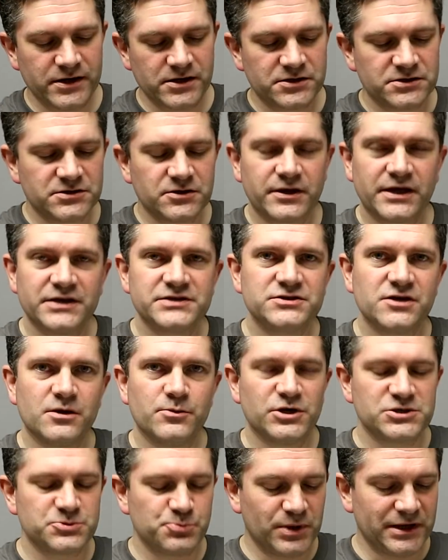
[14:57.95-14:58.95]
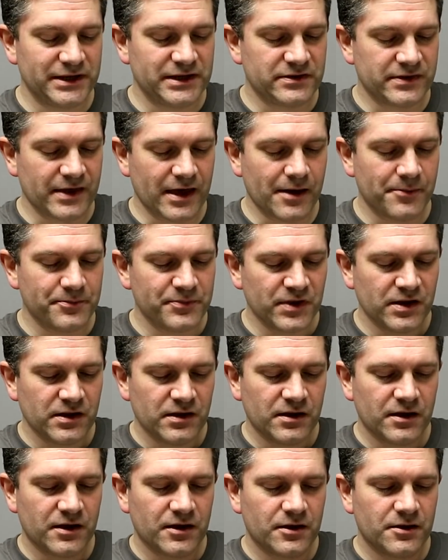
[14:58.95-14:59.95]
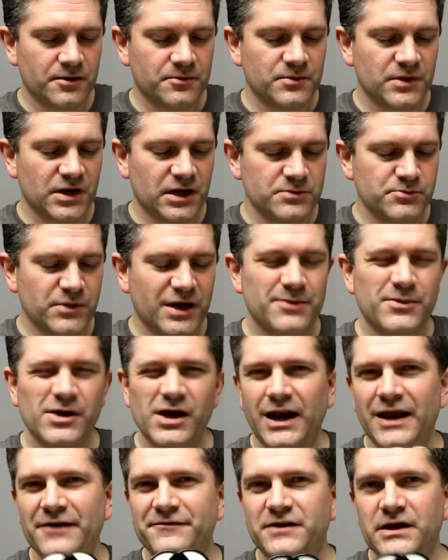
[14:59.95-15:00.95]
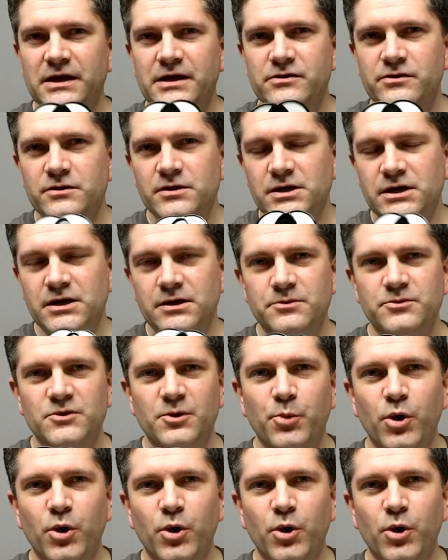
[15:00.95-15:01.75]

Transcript: You don't get so much bleed there, and maybe I left it in the